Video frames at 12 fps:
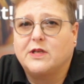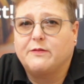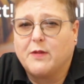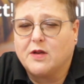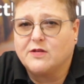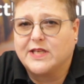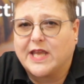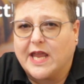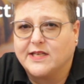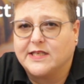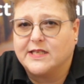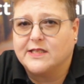in most
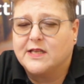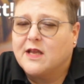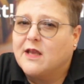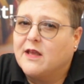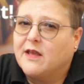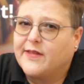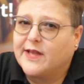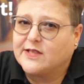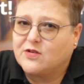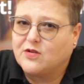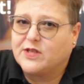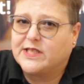cases.
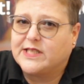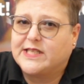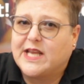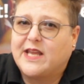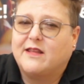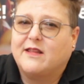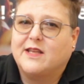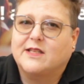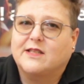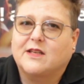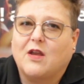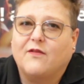That's not to say that
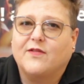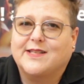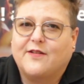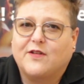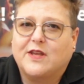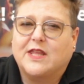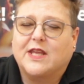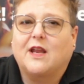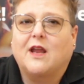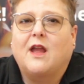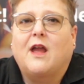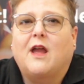this covers
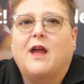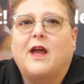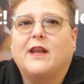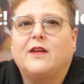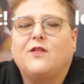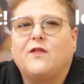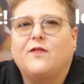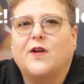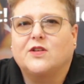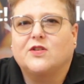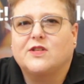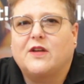everything. And if you
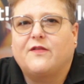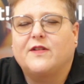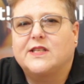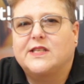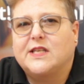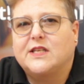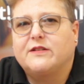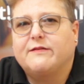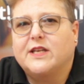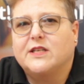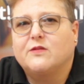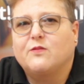find yourself in a
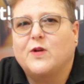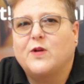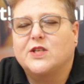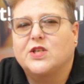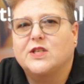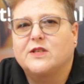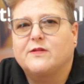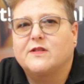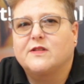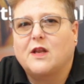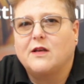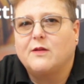situation which is
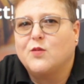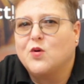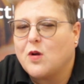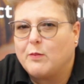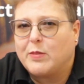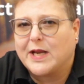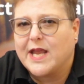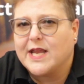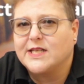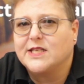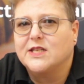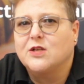slightly more
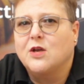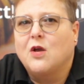complicated